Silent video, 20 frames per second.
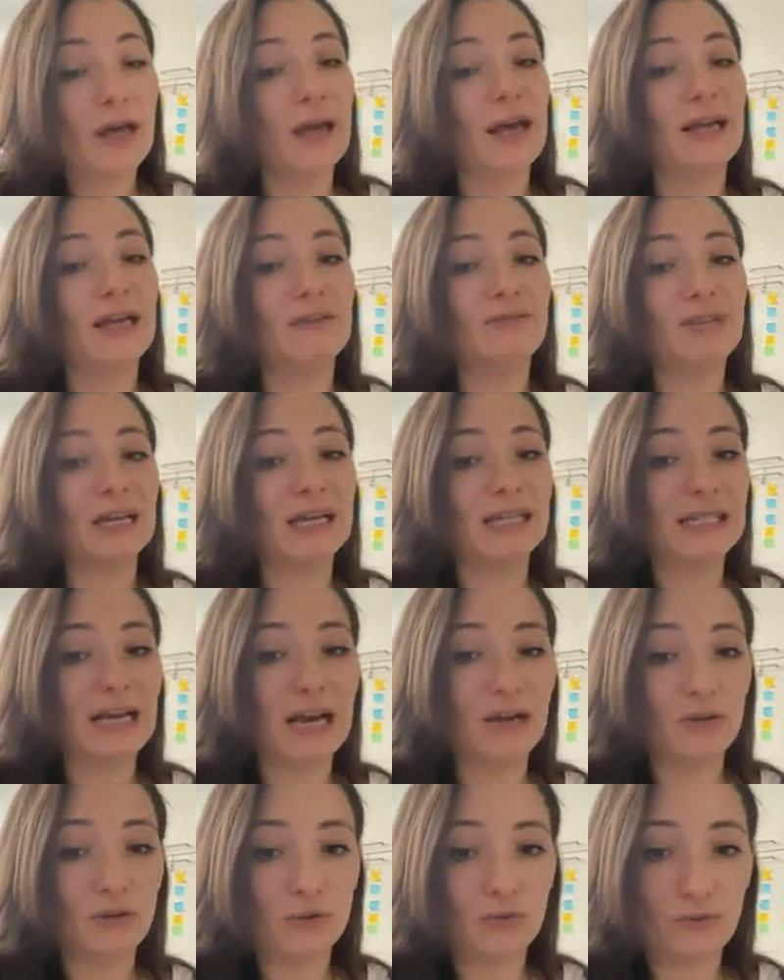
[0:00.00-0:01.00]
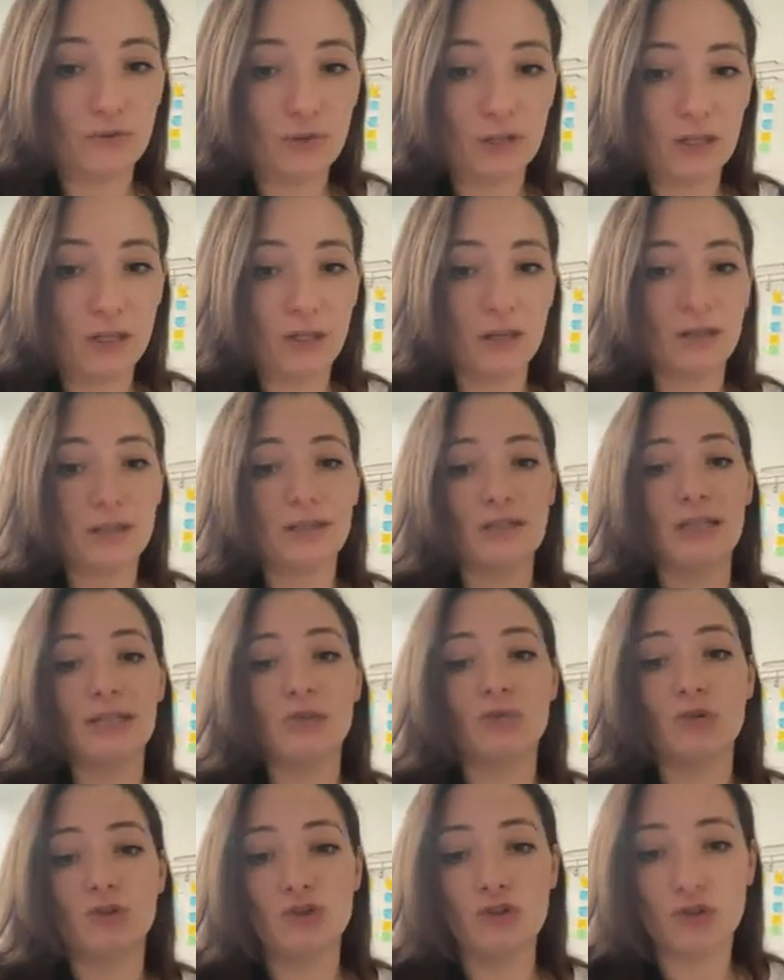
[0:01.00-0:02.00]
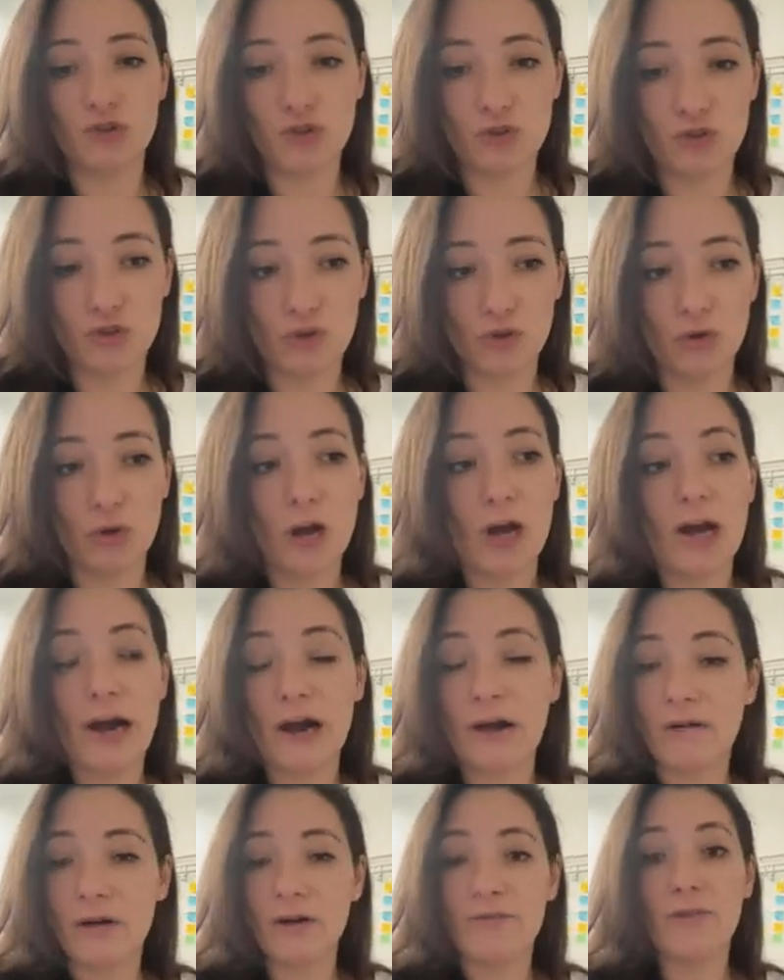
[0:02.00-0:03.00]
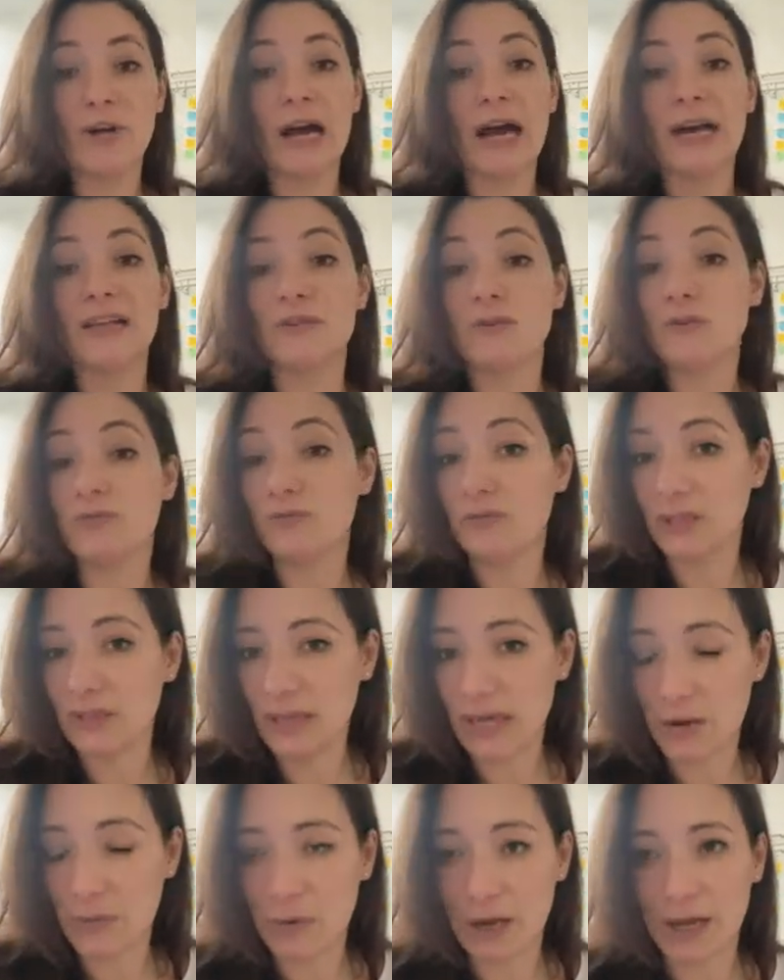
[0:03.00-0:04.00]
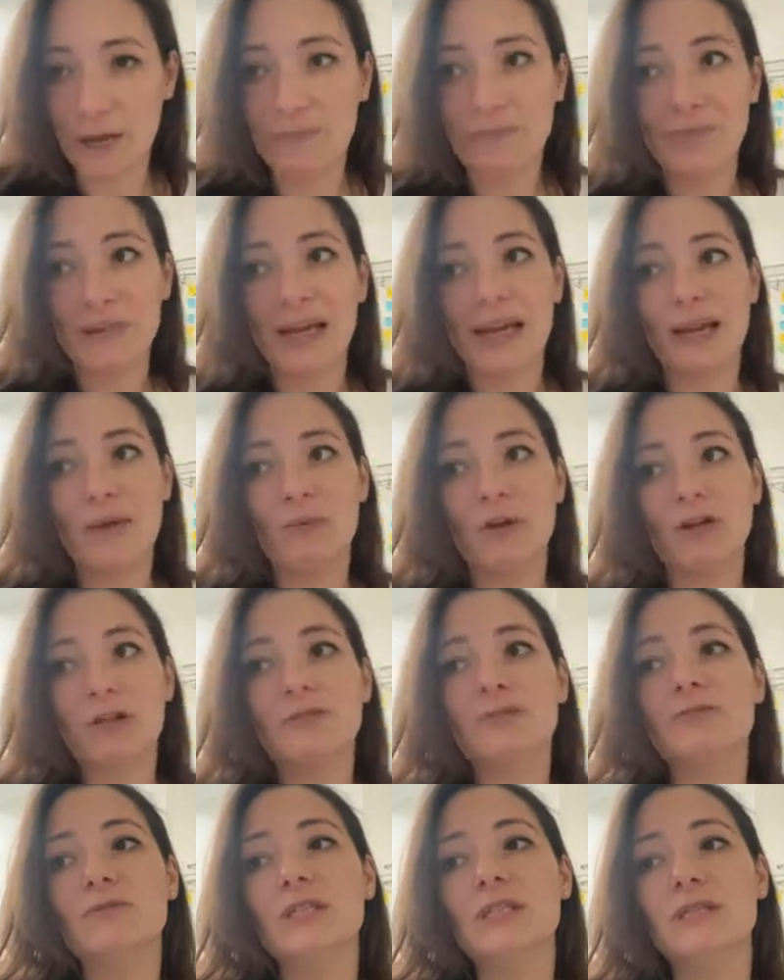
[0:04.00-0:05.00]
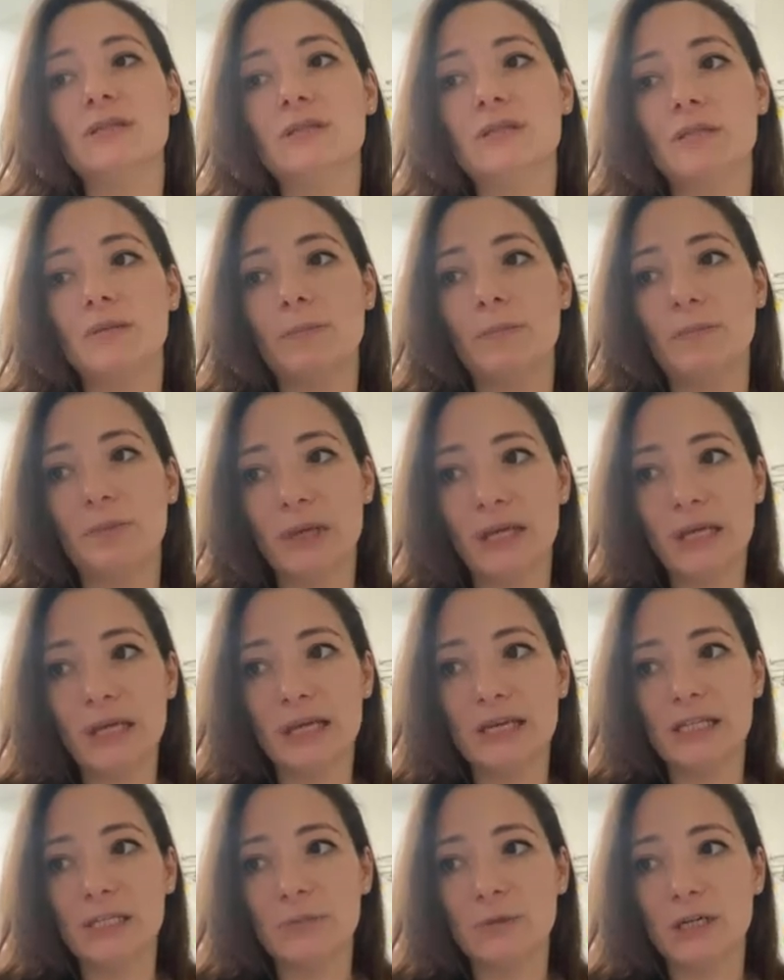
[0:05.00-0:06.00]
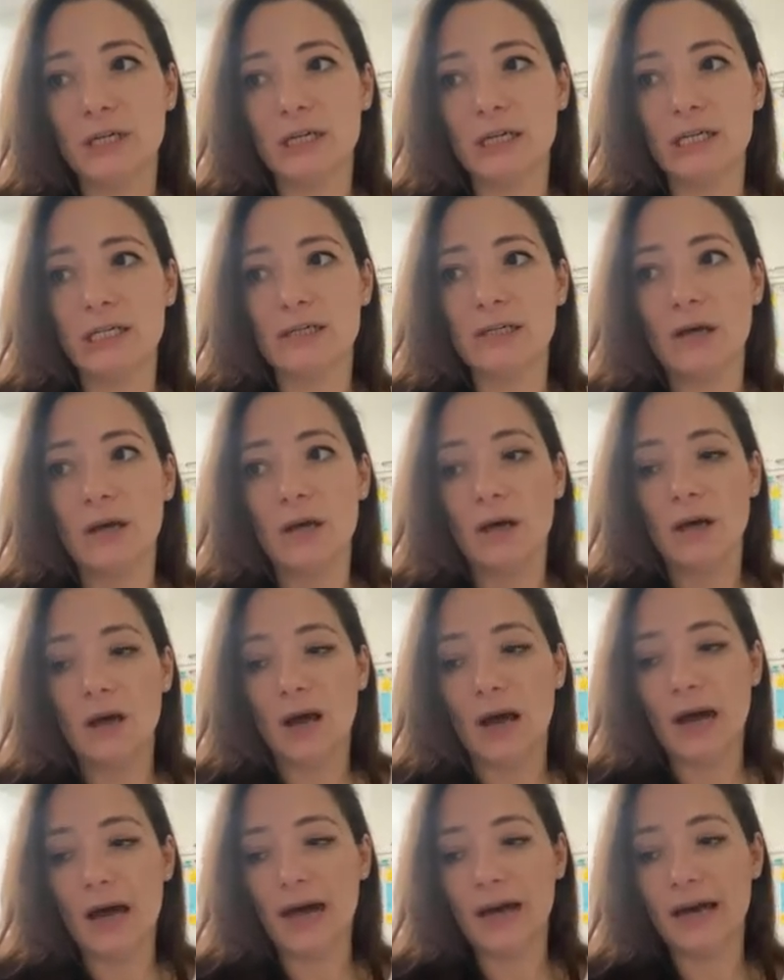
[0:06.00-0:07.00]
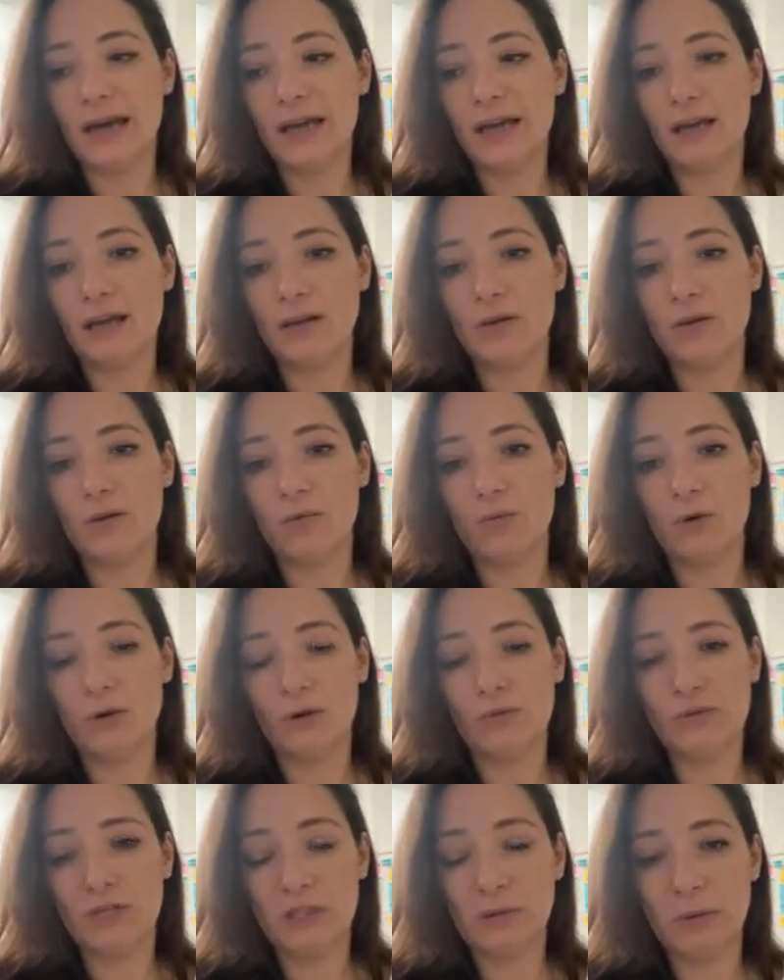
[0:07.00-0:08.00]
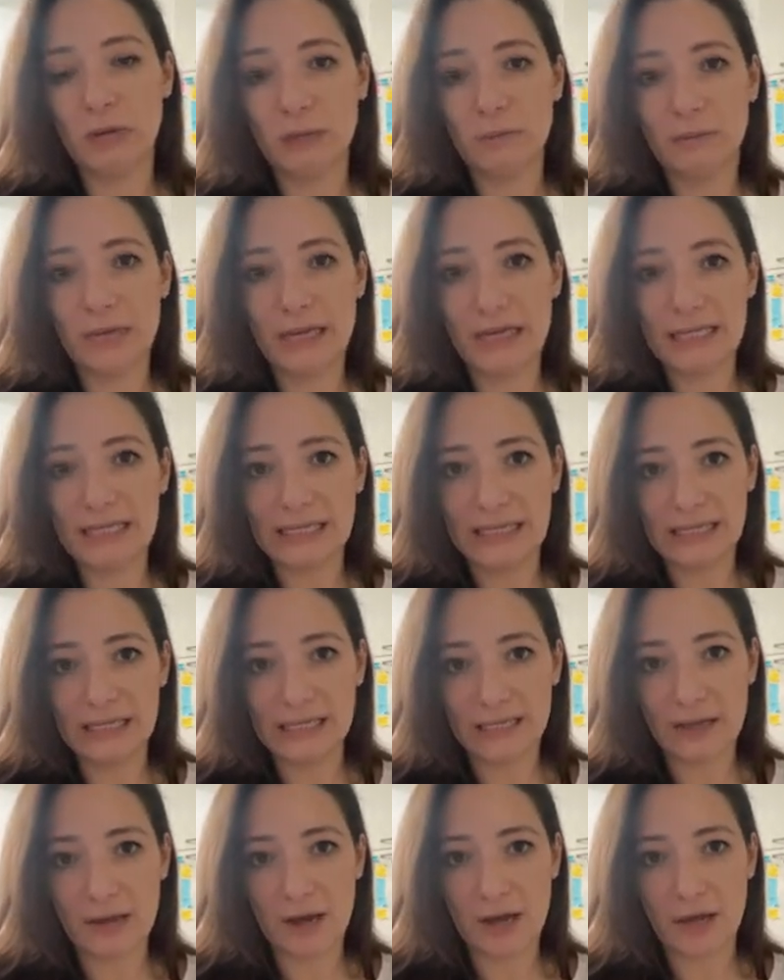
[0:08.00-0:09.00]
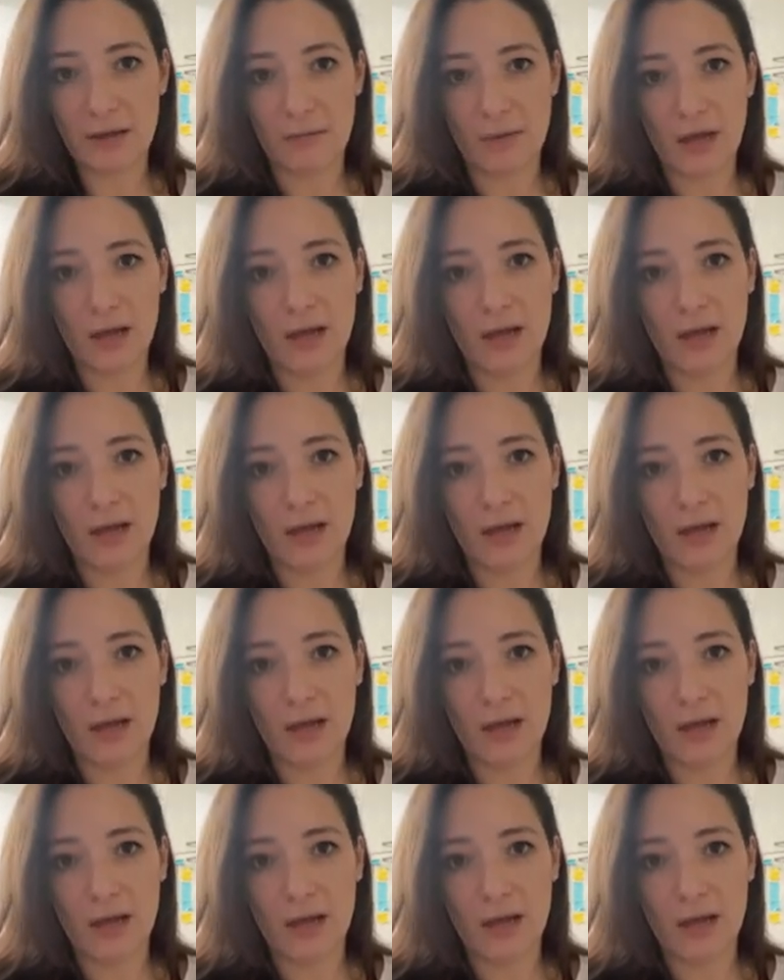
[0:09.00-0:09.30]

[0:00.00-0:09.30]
And if that's how you feel, then that's what you should do. However, I don't feel that way. And one of the reasons being is because I want to respect my listeners' time.